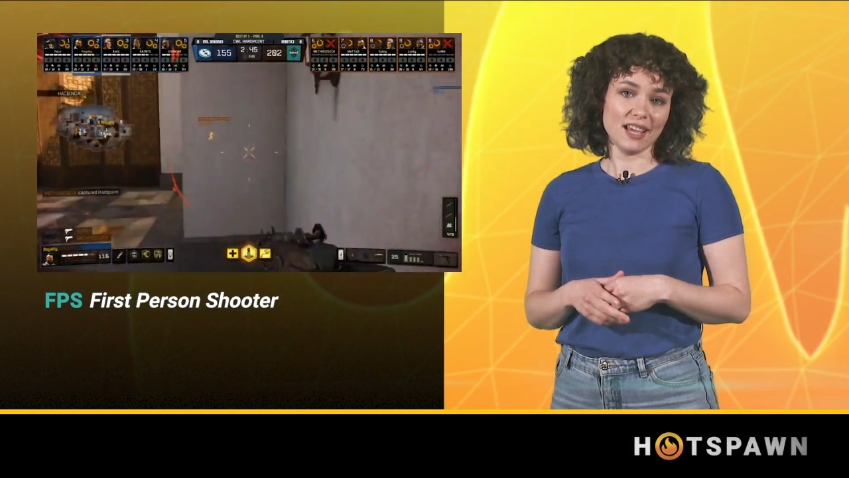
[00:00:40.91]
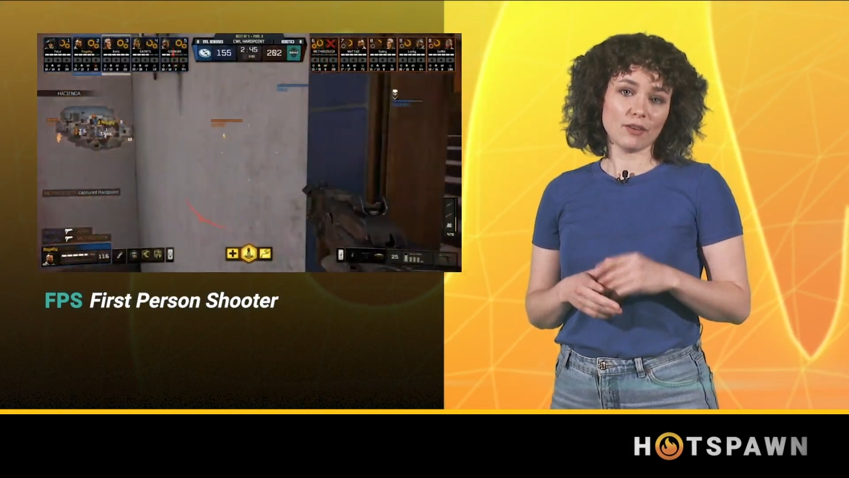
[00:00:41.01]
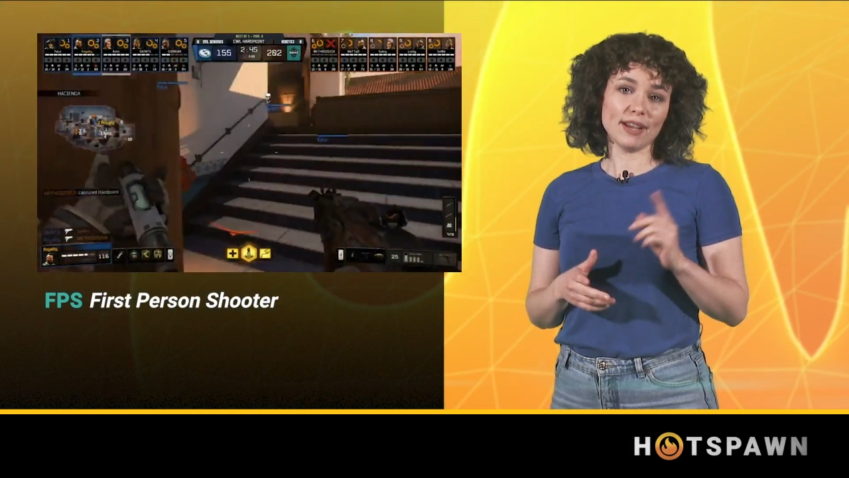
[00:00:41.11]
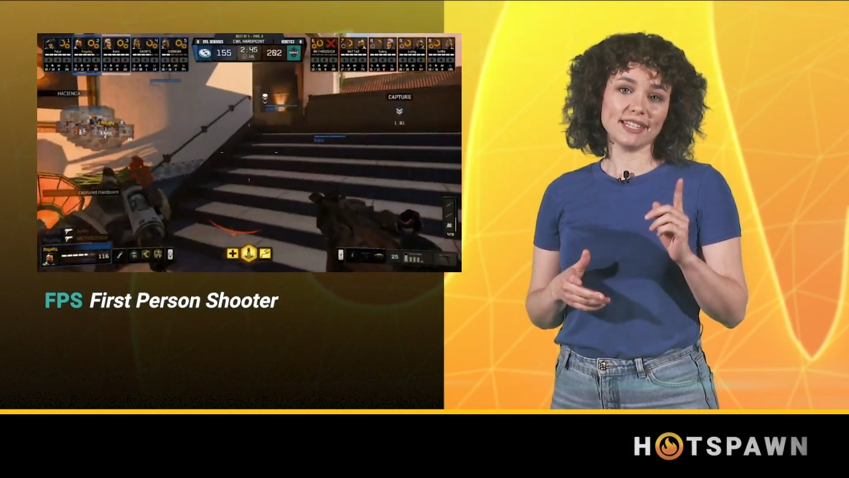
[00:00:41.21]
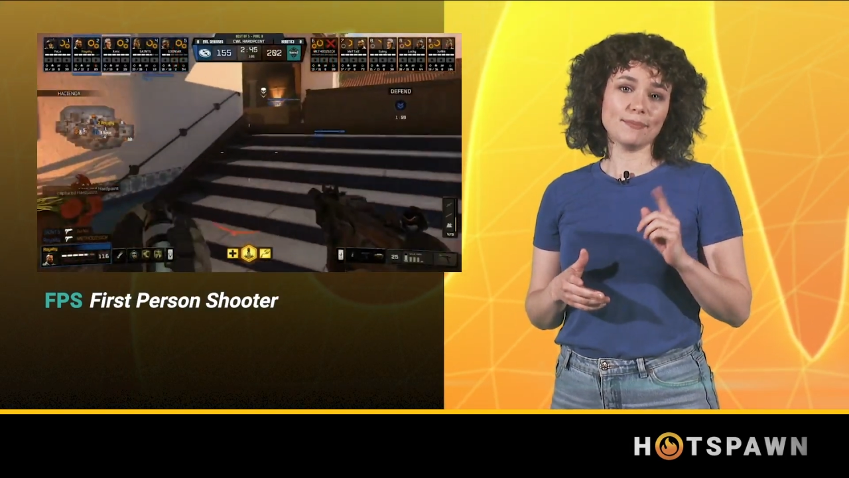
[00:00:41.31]

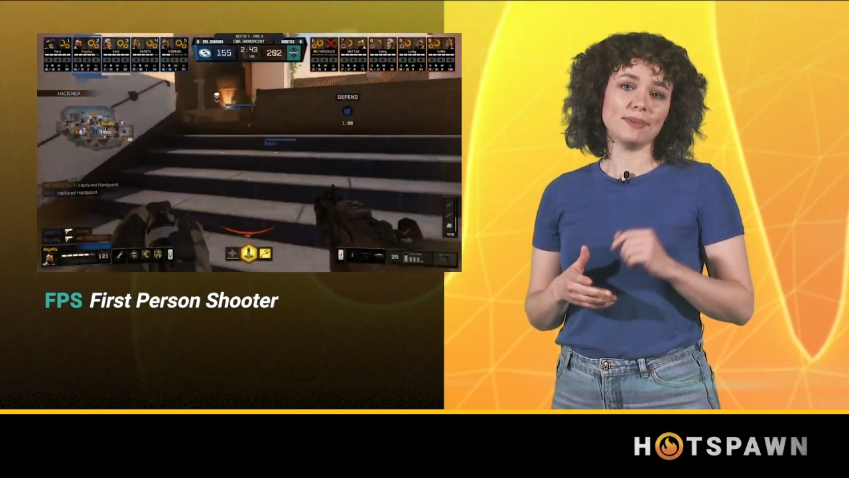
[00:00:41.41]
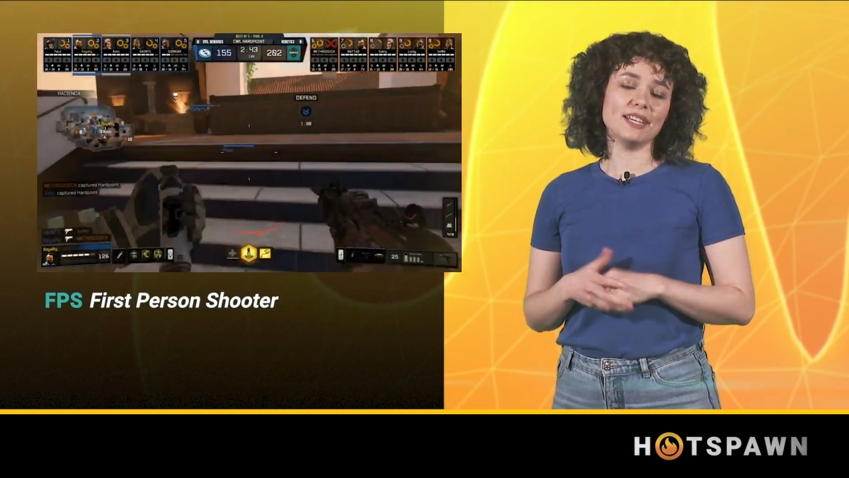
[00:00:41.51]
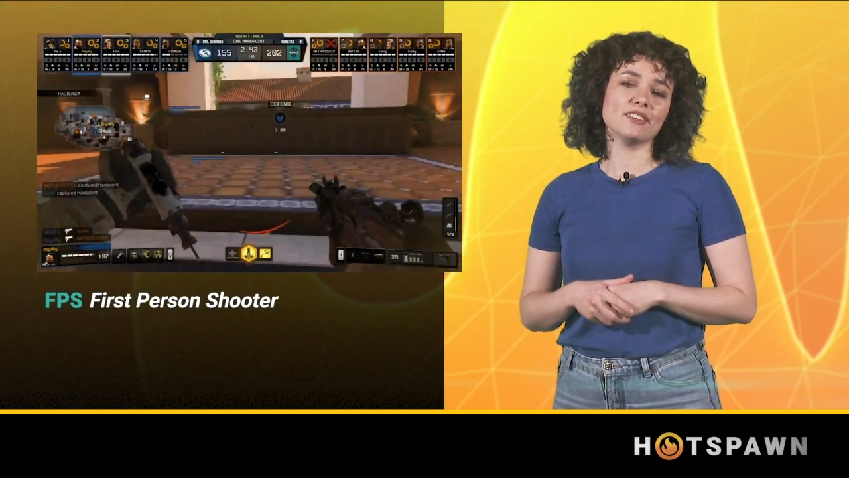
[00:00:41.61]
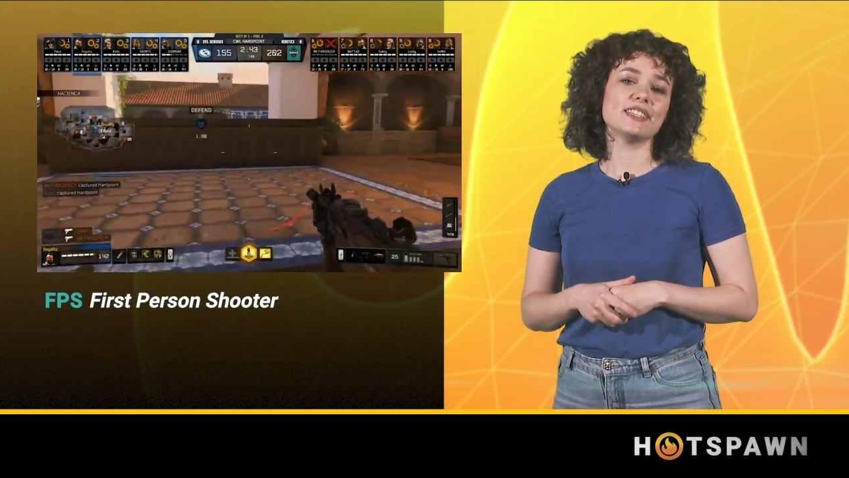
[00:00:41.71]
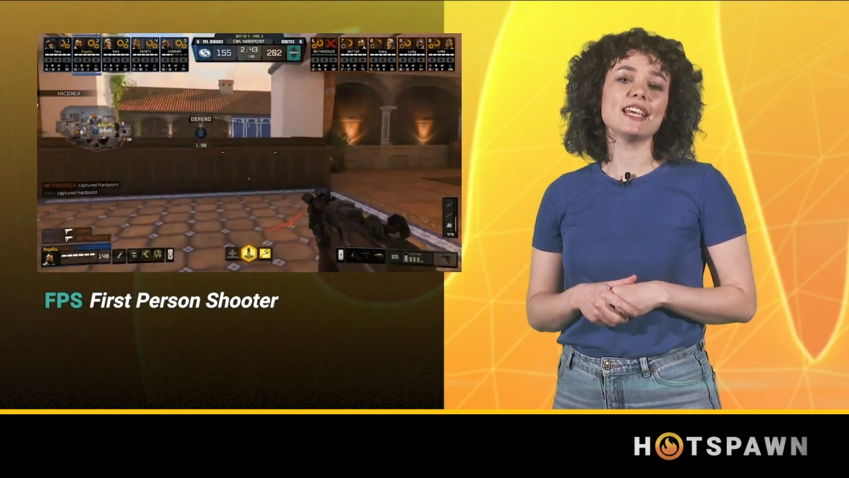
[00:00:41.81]
Quite
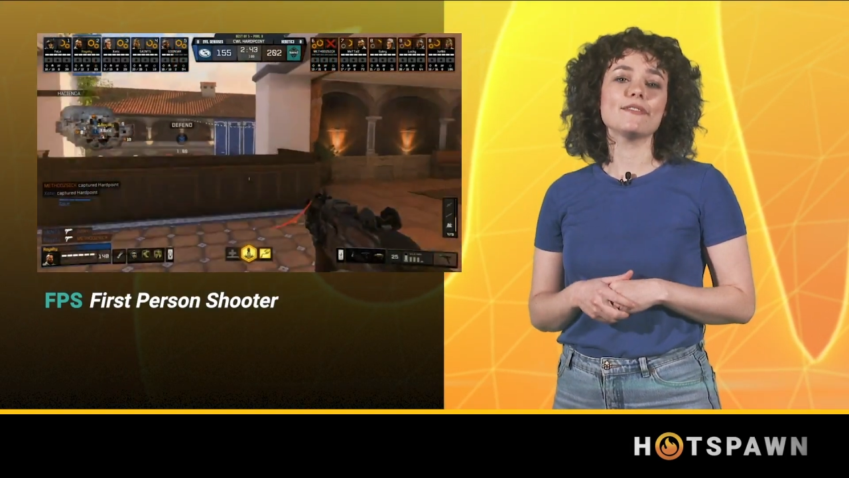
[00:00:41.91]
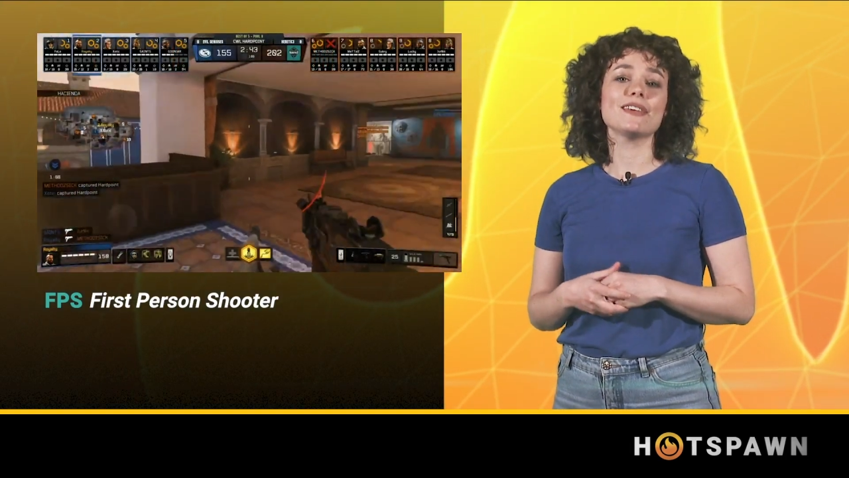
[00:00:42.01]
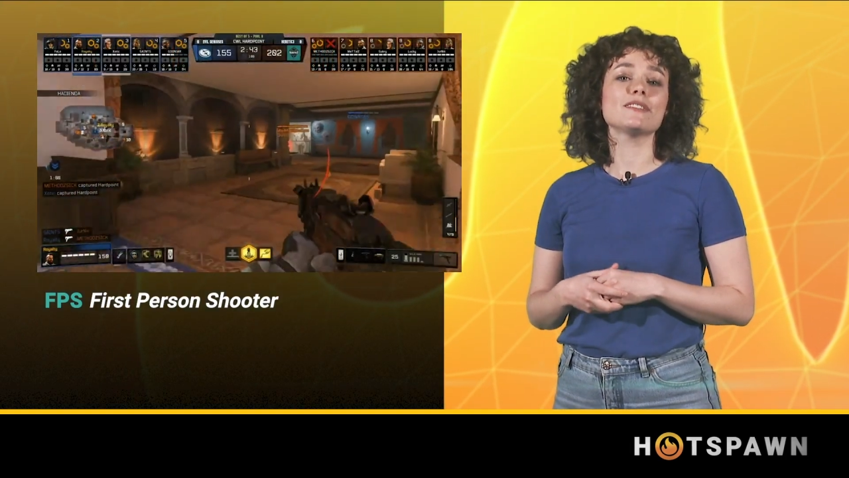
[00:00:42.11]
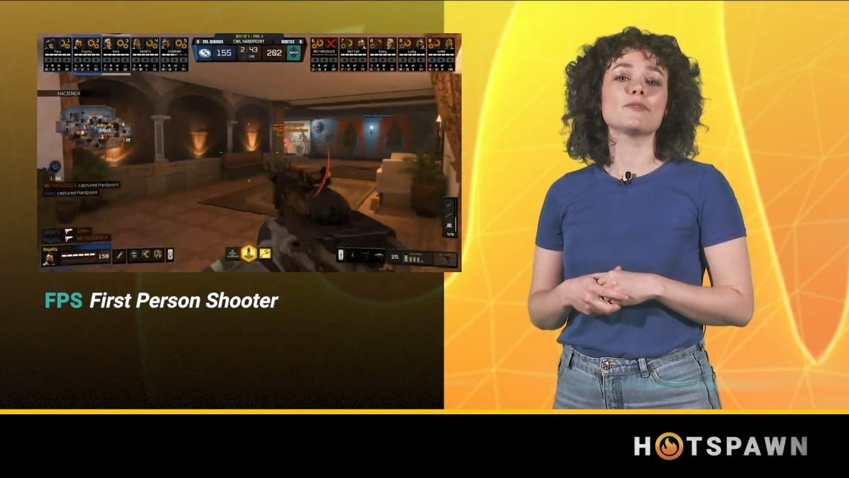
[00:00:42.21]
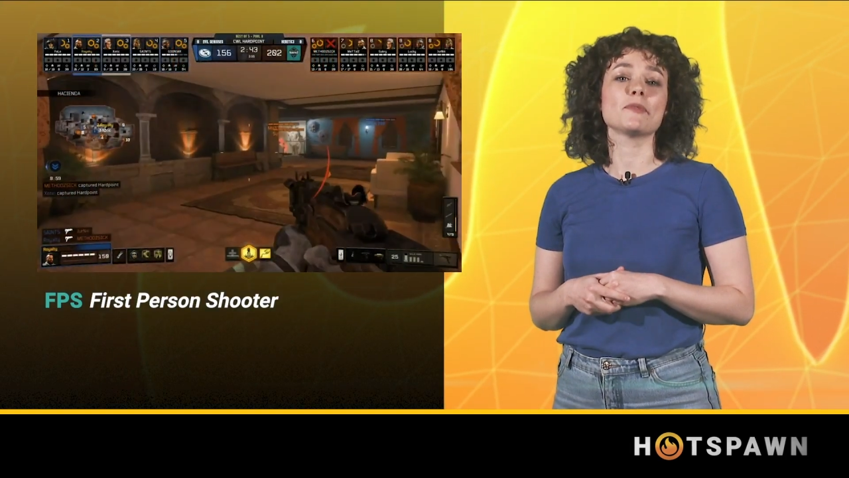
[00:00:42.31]
simply, you're seeing
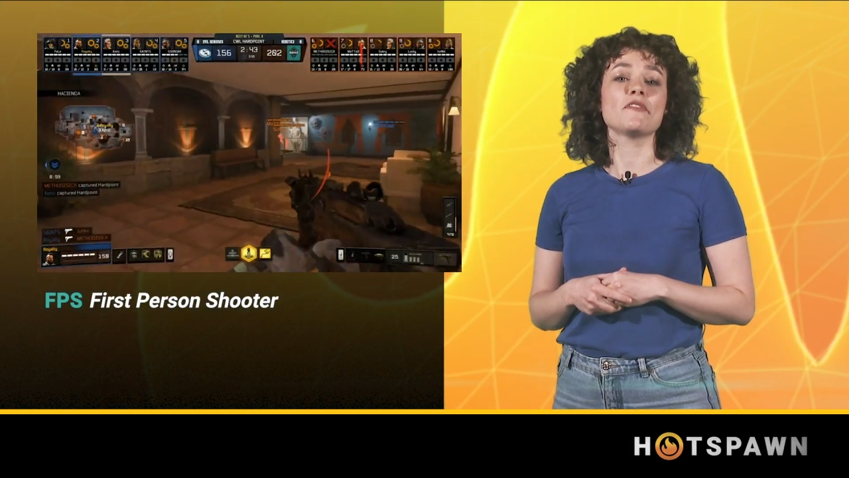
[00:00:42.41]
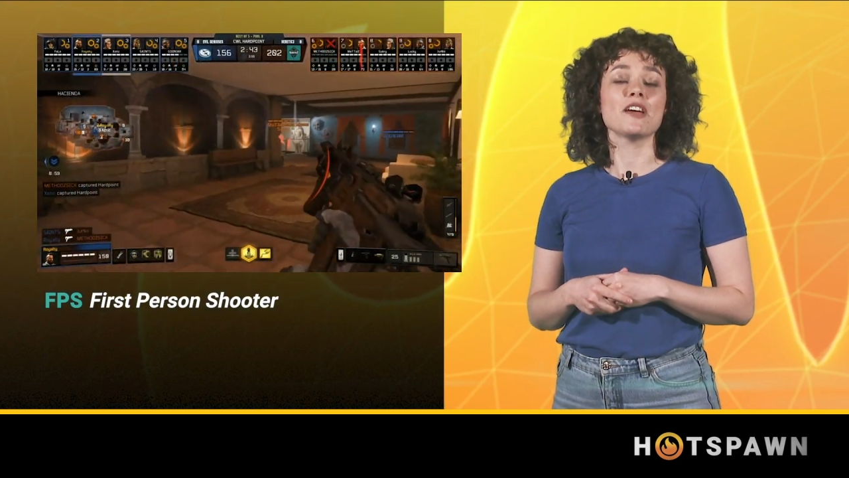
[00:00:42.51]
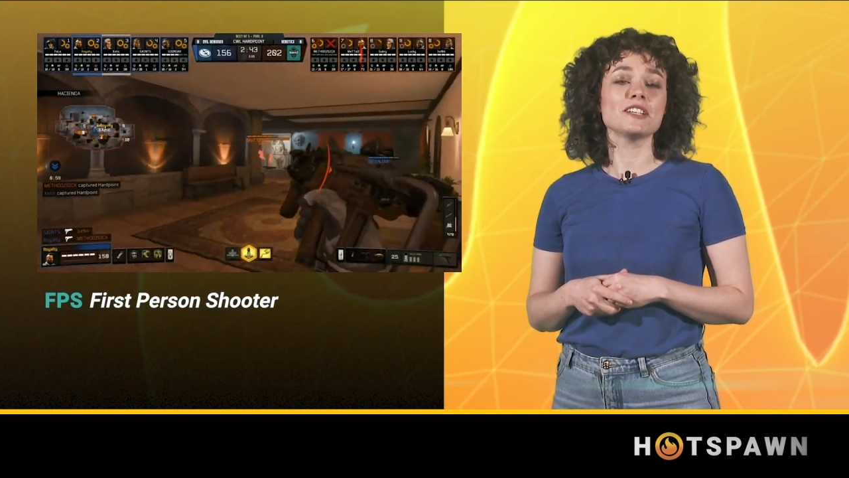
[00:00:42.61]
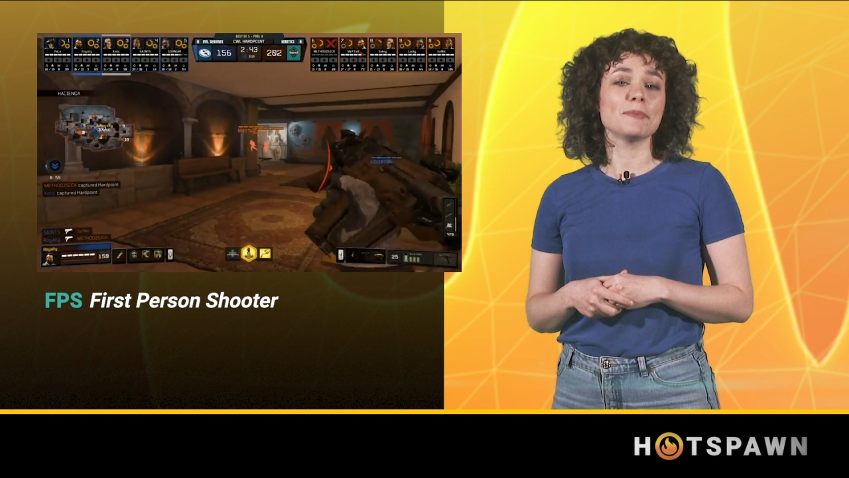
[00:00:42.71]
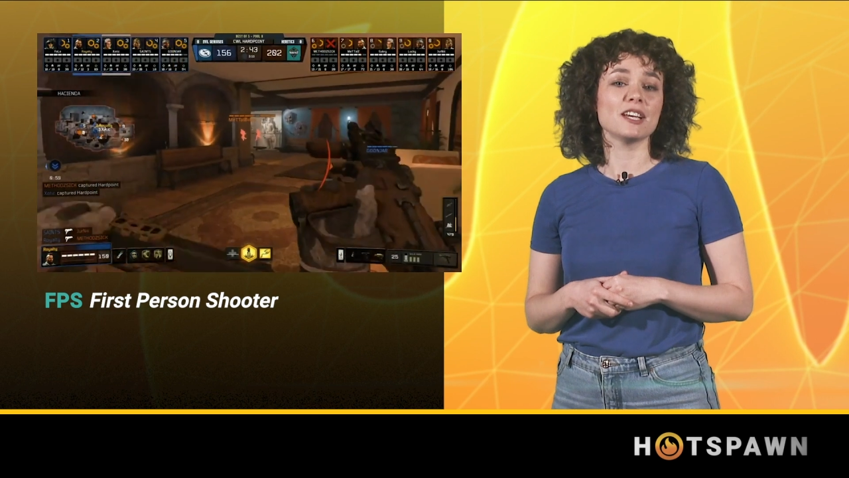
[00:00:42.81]
things from a
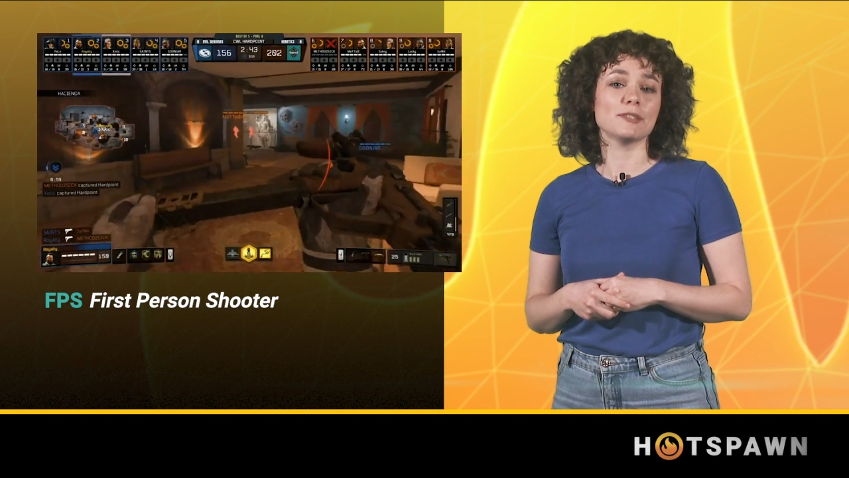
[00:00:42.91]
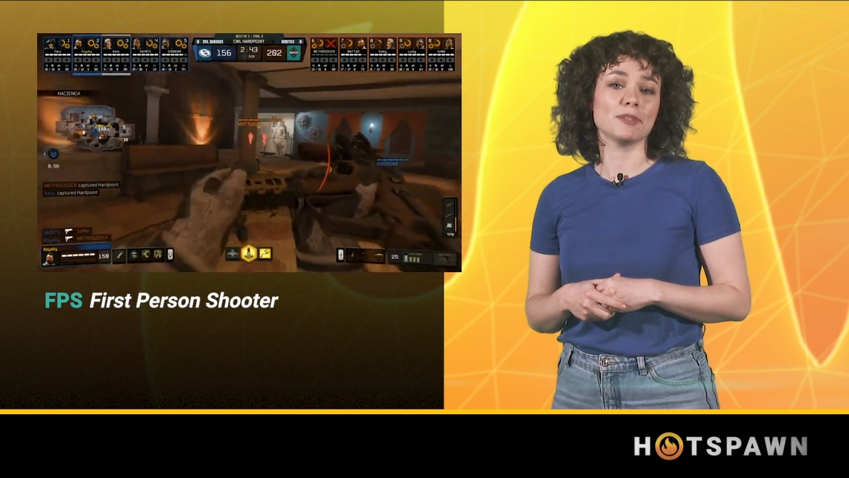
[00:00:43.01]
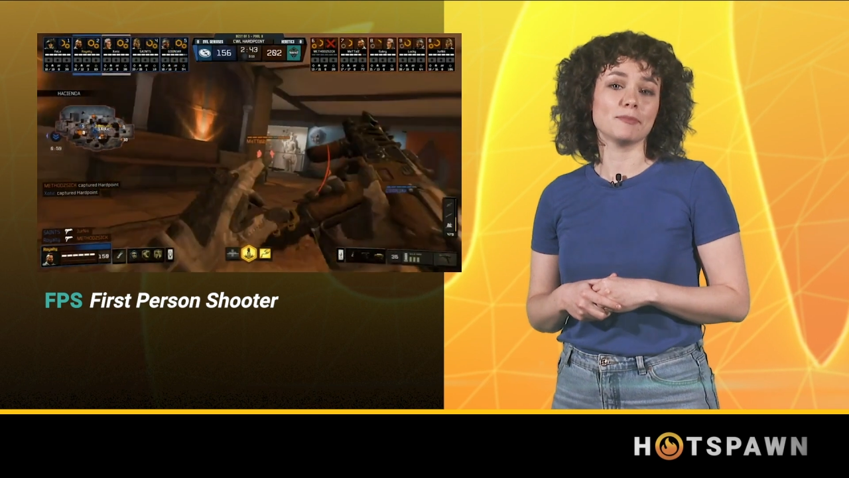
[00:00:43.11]
first-person